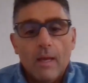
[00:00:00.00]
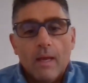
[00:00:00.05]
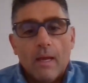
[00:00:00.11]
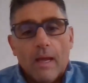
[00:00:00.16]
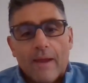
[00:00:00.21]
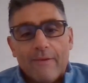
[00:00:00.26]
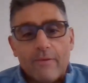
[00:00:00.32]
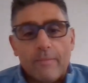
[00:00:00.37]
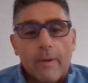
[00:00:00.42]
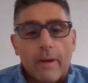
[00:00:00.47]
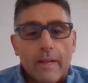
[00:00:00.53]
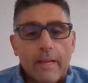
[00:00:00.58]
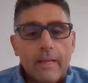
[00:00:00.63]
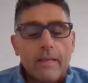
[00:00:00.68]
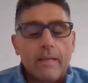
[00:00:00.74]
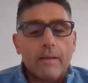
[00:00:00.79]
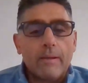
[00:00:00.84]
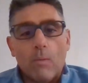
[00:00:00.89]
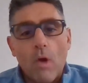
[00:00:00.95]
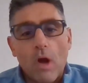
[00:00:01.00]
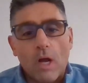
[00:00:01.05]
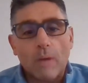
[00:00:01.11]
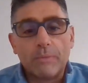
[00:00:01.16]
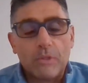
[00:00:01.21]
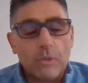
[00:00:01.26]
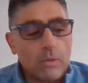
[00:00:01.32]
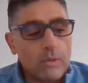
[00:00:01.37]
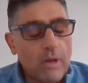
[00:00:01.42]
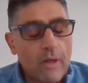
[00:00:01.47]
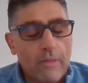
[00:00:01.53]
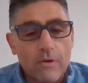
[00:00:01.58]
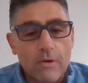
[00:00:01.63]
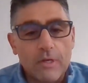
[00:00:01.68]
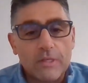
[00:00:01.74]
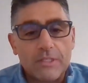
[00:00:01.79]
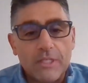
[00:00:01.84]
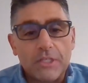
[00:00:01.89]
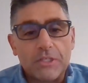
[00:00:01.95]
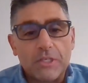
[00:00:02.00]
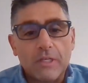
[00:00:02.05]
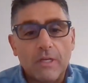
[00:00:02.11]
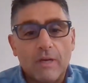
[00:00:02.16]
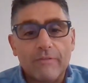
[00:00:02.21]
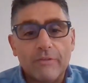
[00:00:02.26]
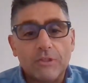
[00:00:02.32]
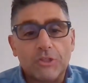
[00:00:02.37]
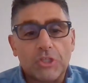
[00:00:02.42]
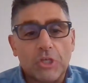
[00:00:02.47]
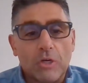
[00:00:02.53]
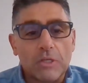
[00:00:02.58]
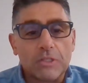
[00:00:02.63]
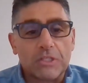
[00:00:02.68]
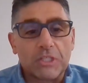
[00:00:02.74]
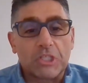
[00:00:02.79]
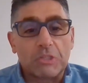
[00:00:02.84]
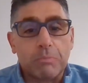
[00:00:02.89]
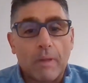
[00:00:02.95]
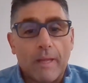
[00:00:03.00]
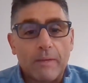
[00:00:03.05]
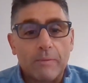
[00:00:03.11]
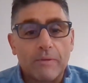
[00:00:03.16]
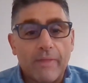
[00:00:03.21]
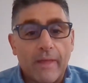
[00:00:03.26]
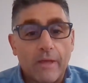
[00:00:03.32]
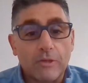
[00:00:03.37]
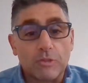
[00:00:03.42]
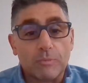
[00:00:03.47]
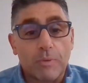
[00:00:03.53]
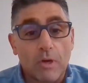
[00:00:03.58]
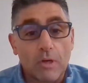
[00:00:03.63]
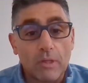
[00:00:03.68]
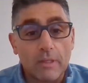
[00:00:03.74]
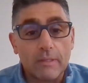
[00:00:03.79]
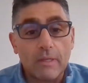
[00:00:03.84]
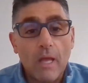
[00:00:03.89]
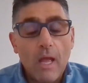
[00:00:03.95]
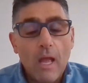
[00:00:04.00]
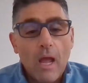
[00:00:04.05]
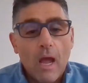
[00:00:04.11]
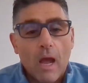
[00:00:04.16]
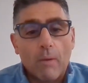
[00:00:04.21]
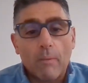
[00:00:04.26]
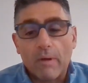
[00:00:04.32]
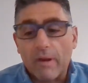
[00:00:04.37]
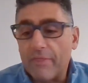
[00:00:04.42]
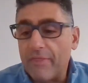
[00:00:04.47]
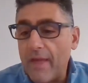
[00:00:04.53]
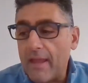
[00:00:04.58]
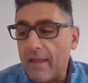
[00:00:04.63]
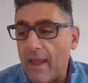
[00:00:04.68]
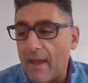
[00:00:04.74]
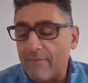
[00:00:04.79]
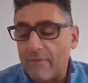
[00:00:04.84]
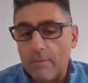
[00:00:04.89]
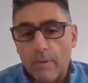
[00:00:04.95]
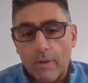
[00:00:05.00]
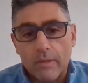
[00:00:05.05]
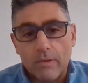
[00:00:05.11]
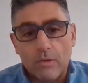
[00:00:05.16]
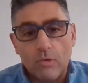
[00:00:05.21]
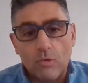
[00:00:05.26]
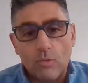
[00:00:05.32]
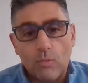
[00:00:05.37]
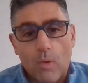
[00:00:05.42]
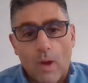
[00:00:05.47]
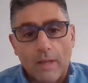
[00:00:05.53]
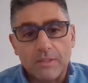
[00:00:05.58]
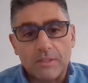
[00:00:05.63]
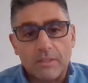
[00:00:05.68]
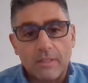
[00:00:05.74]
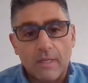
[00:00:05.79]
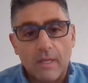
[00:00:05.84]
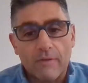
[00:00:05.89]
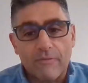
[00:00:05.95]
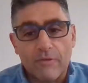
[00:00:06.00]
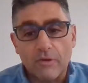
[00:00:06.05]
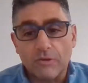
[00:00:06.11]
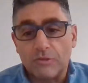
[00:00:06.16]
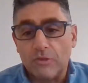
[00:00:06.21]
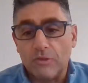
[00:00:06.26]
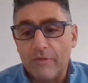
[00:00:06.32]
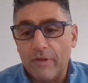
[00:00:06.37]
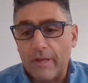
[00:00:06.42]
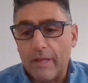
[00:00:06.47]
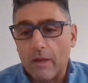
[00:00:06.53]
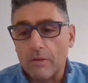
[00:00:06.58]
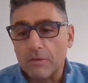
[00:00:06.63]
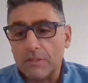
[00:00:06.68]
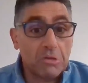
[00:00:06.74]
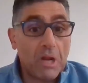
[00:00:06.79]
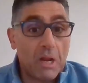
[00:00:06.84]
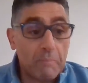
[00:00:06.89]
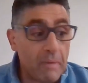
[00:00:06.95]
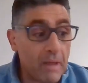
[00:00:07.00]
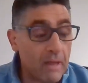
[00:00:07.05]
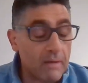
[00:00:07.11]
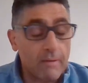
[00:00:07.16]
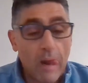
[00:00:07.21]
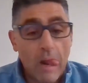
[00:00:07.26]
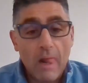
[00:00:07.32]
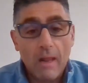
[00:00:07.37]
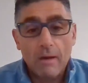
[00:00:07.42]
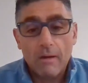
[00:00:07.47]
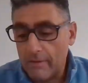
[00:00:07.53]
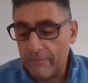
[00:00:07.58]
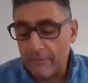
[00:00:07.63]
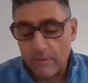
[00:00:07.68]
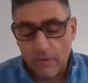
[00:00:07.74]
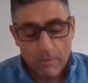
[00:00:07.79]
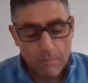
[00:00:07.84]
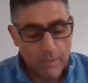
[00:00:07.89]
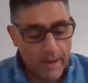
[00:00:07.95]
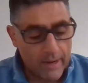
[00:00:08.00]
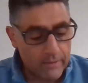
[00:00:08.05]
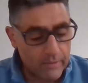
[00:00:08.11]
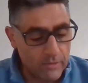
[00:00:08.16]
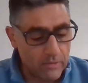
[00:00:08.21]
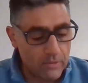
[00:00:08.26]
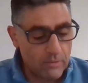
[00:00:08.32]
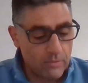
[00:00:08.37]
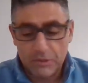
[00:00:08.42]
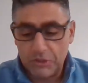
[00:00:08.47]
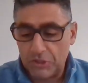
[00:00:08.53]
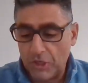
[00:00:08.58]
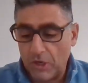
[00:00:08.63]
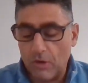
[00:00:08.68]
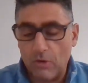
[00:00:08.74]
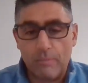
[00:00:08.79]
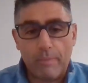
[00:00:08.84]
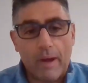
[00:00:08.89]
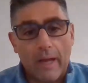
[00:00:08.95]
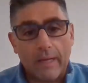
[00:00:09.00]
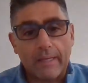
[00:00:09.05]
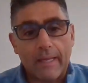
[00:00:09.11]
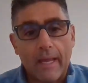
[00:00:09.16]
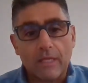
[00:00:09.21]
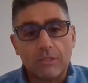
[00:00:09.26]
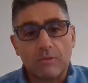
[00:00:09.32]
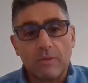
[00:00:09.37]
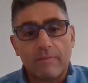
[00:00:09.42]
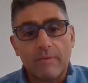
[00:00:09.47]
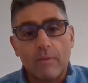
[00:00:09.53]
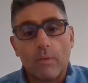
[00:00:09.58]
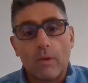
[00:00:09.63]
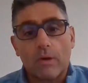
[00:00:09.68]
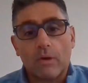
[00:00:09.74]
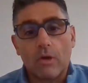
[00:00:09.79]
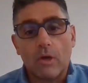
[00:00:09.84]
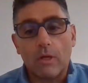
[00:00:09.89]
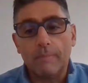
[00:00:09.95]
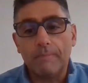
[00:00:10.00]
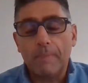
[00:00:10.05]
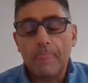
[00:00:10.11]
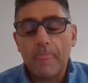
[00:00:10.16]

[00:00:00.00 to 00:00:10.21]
Hey everybody, welcome to another edition of Insurance Explained with Andrew Perlin. I want to thank everyone who watched the first two videos. Not bad for a brand new show, podcast, whatever you want to call it.